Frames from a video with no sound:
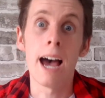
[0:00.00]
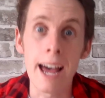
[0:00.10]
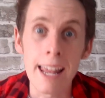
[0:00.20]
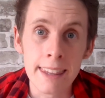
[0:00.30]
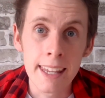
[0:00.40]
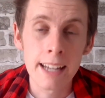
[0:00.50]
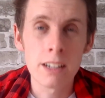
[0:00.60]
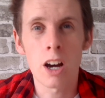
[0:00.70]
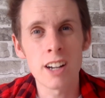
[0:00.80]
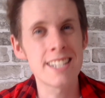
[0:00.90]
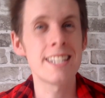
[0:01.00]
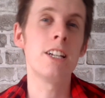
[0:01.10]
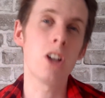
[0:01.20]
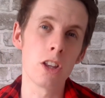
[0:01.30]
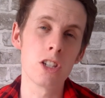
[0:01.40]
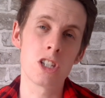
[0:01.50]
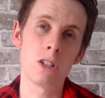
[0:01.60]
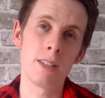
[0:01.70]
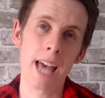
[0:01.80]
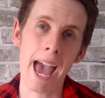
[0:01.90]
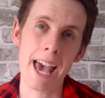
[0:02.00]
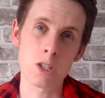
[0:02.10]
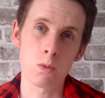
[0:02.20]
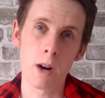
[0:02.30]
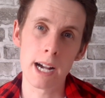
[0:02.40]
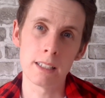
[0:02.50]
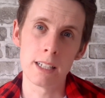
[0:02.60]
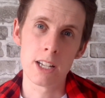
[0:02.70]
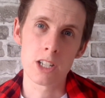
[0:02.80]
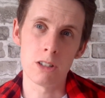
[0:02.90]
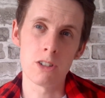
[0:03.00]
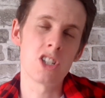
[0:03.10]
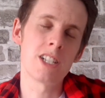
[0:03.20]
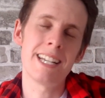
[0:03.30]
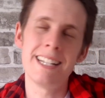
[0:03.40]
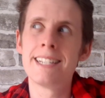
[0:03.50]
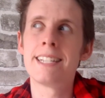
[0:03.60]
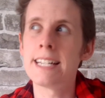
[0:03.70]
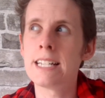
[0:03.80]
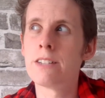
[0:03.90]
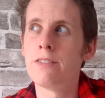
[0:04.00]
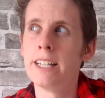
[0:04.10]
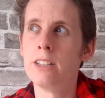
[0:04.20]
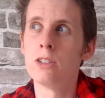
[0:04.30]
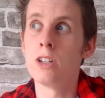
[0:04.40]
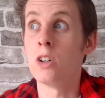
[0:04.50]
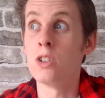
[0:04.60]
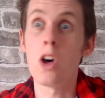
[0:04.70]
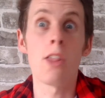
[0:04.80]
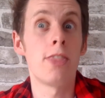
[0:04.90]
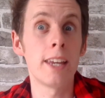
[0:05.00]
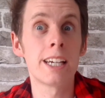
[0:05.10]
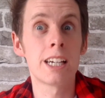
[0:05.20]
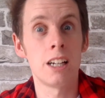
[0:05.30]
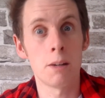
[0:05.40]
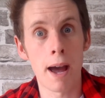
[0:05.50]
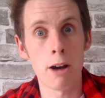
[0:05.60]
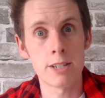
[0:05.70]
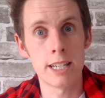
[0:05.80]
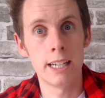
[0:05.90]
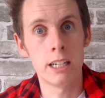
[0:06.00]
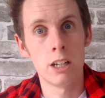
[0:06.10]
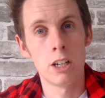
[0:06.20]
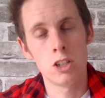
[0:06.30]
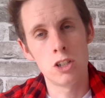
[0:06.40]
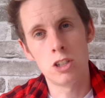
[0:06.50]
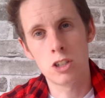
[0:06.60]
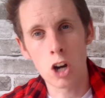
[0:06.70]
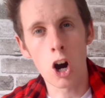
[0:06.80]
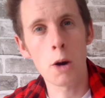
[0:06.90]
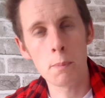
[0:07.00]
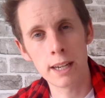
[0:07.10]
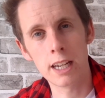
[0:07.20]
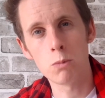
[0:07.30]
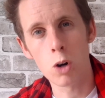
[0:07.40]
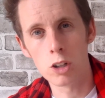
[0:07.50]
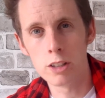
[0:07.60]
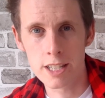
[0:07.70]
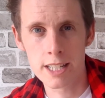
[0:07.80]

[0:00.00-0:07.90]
And then I'd seen others do that as well. So I was just instinctively, or not thinking about it, copying what others